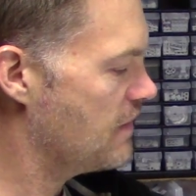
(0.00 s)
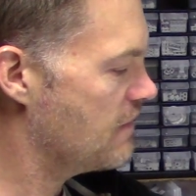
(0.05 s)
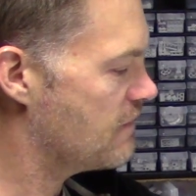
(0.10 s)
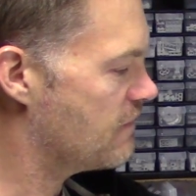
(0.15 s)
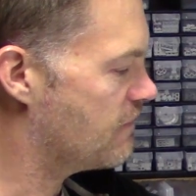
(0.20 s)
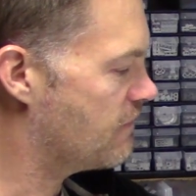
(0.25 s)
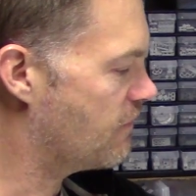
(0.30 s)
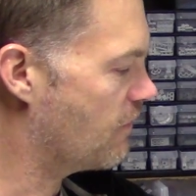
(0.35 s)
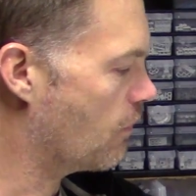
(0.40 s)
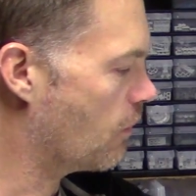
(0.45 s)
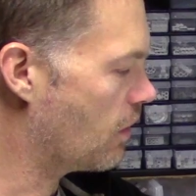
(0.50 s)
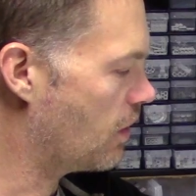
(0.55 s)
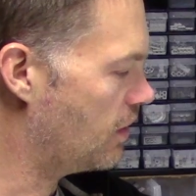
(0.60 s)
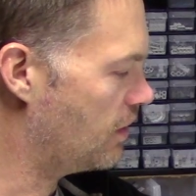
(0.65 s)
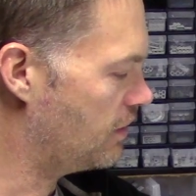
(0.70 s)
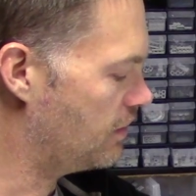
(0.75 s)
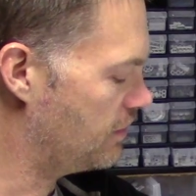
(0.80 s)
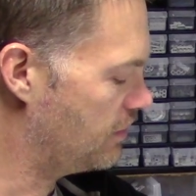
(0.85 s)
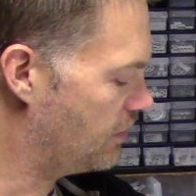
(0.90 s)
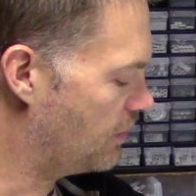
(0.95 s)

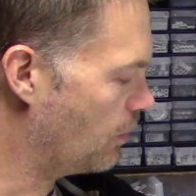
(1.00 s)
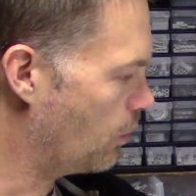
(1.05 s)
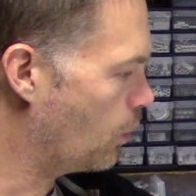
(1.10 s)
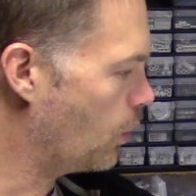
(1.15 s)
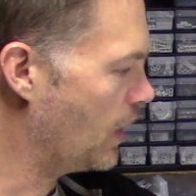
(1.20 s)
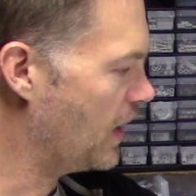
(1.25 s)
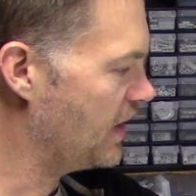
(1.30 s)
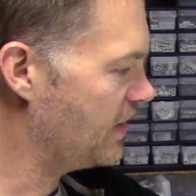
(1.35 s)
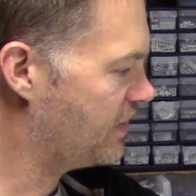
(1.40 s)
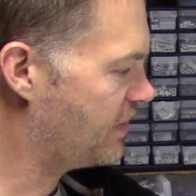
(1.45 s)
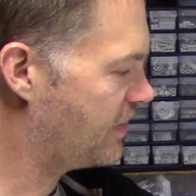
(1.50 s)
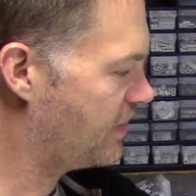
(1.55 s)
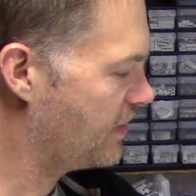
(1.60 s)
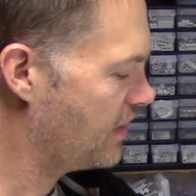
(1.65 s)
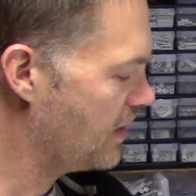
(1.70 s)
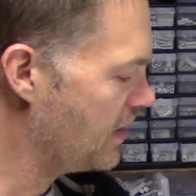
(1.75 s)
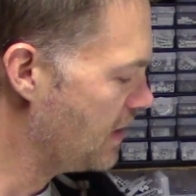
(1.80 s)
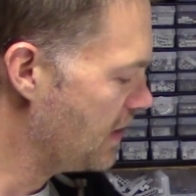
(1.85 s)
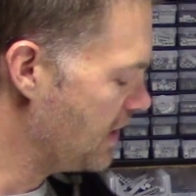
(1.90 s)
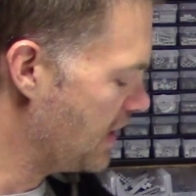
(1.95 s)
for the width
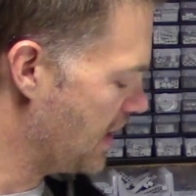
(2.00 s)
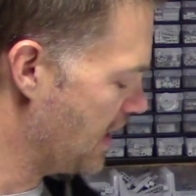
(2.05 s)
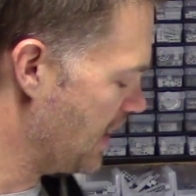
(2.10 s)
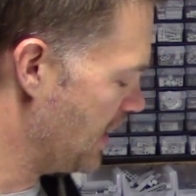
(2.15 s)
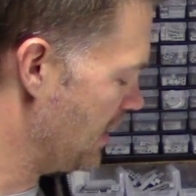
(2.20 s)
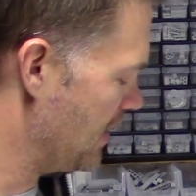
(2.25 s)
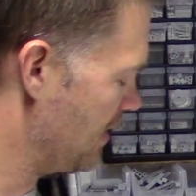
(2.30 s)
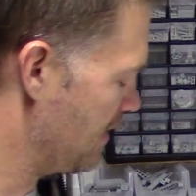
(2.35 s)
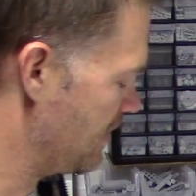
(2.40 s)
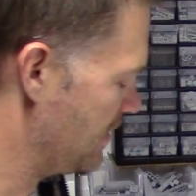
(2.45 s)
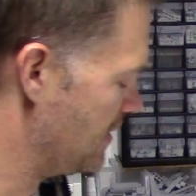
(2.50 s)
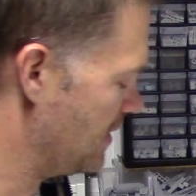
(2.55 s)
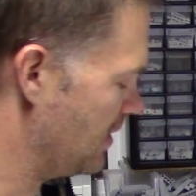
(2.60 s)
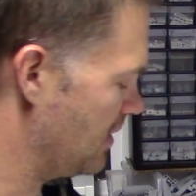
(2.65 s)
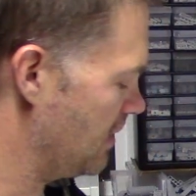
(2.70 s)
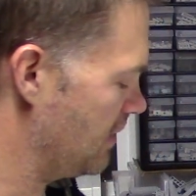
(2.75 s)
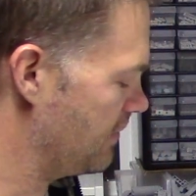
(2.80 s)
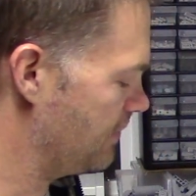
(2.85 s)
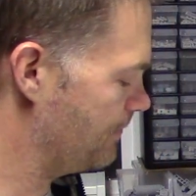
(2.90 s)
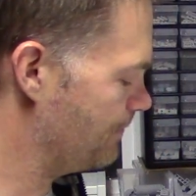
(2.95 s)
and
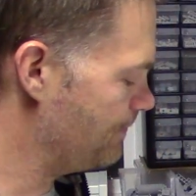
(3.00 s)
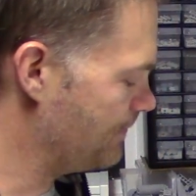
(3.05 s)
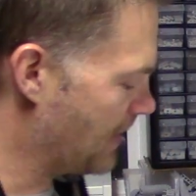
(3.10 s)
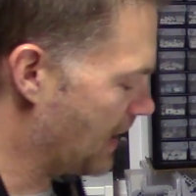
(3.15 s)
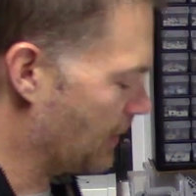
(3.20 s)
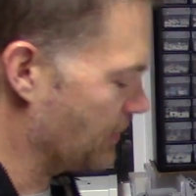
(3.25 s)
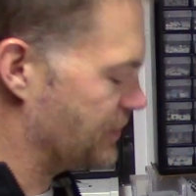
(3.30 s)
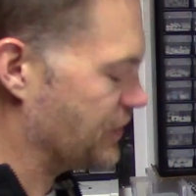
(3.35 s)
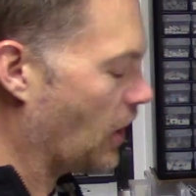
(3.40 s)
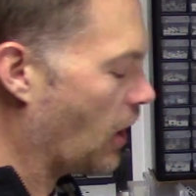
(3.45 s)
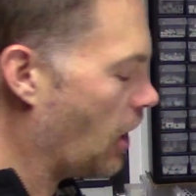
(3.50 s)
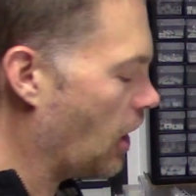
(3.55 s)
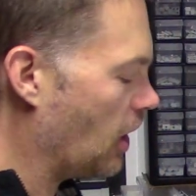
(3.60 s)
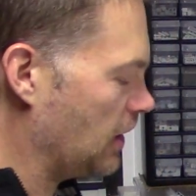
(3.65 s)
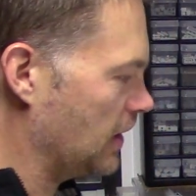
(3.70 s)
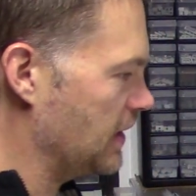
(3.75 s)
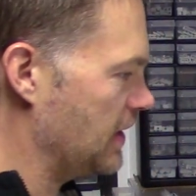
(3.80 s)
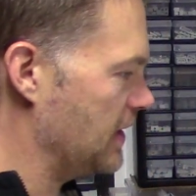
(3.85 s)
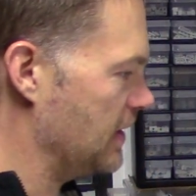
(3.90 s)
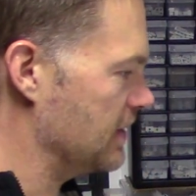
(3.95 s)
how
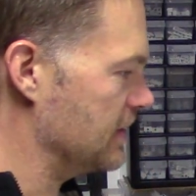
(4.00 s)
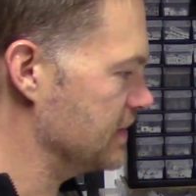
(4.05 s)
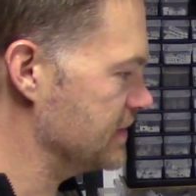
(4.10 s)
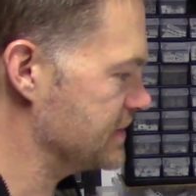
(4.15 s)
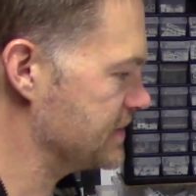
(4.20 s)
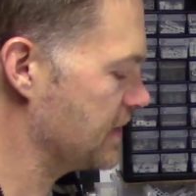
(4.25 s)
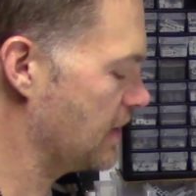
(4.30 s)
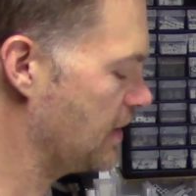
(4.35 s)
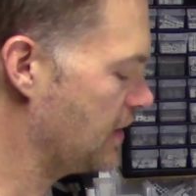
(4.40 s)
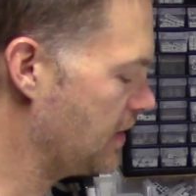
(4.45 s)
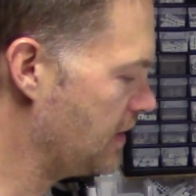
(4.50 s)
tall it is.